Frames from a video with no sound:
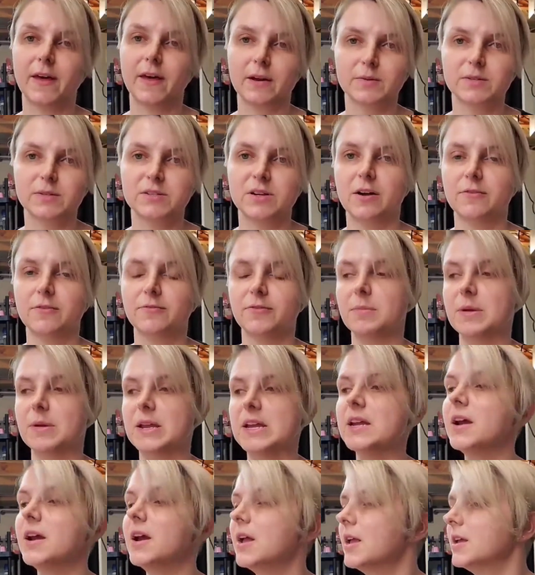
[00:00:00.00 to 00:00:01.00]
It was not for
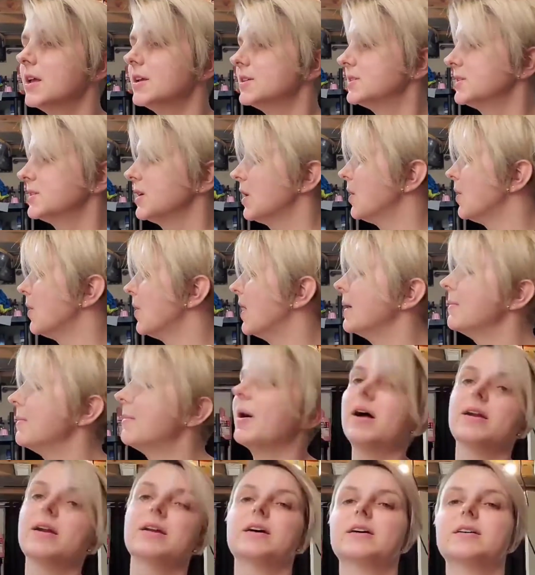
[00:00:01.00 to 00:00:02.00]
me. So I
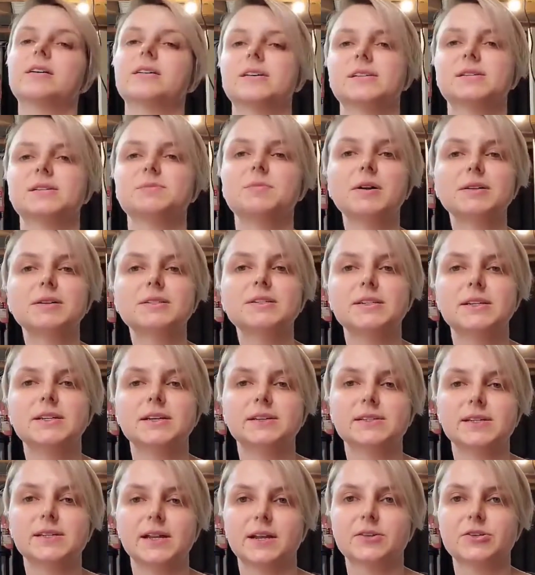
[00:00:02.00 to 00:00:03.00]
bought a small detail
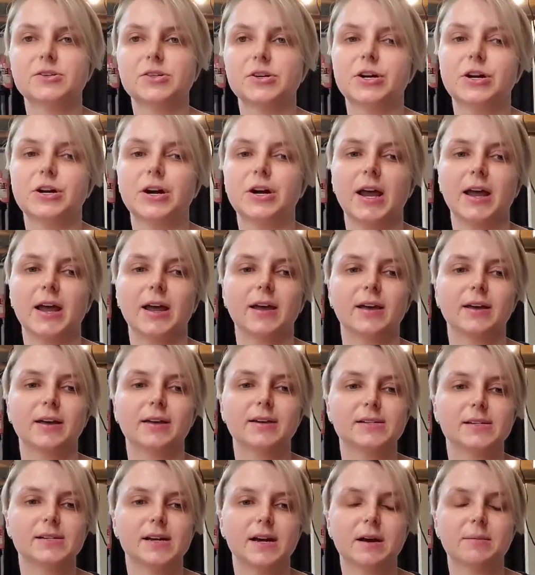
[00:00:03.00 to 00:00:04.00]
sander,
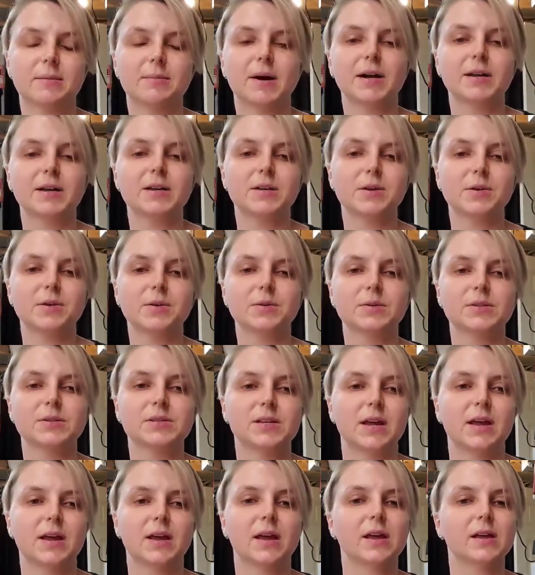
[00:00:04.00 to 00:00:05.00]
and I use
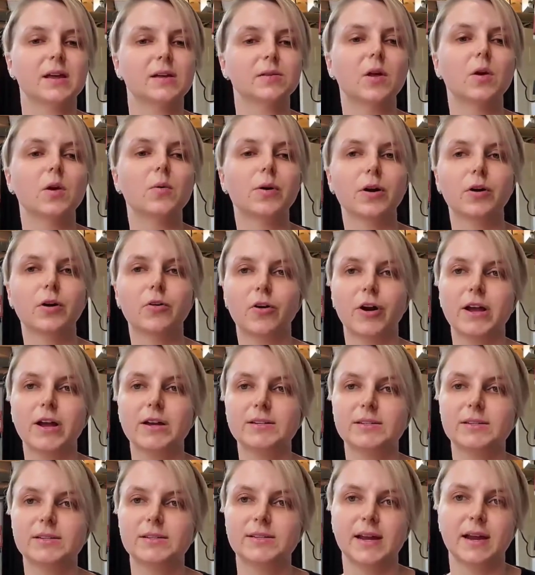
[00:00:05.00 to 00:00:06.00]
a lower
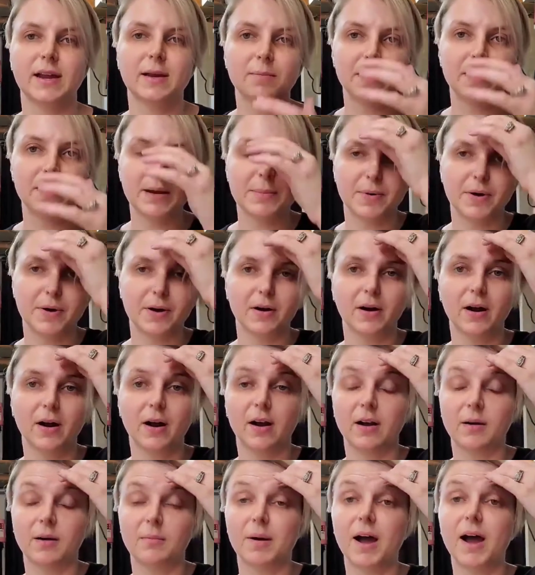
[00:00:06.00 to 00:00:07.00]
grit sandpaper.
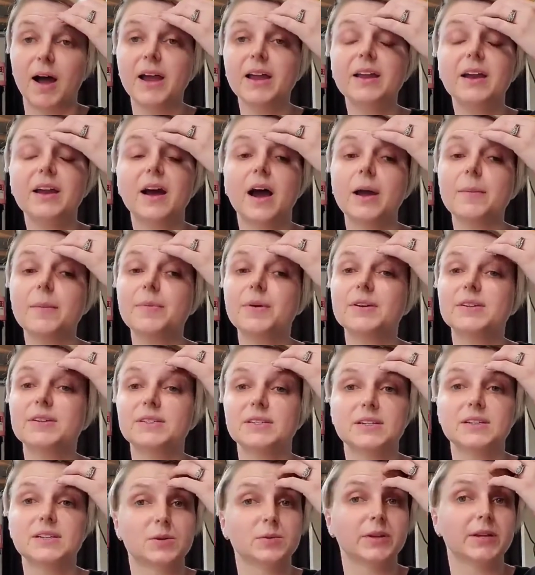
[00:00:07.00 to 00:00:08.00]
I
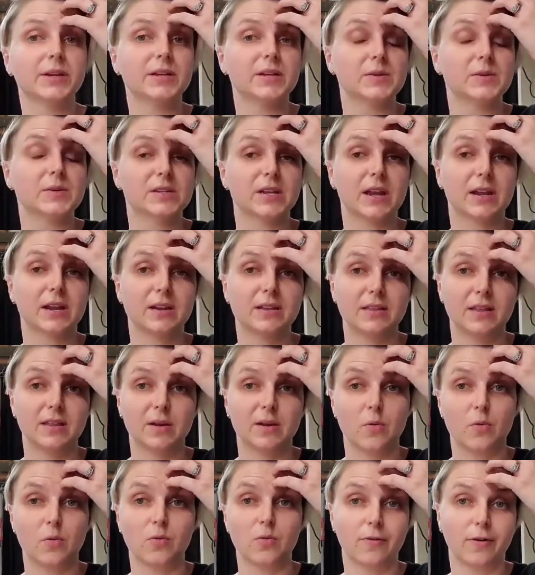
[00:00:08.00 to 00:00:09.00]
personally don't like using anything
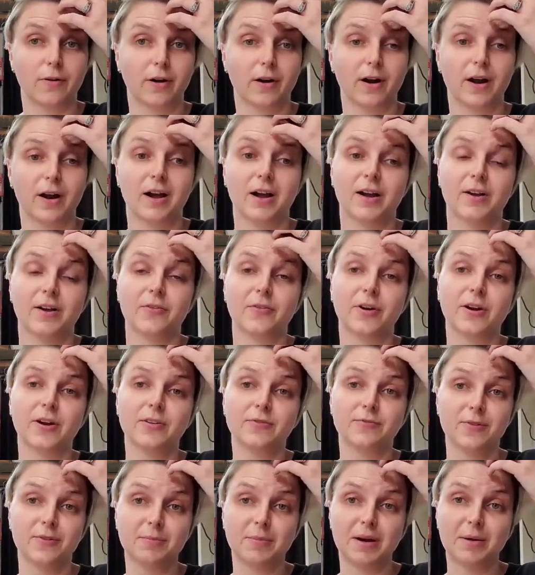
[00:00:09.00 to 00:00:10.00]
over 100
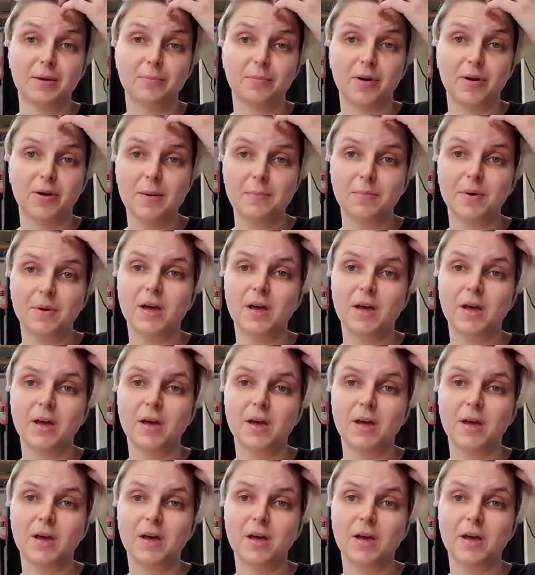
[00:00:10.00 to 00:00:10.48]
for my prep.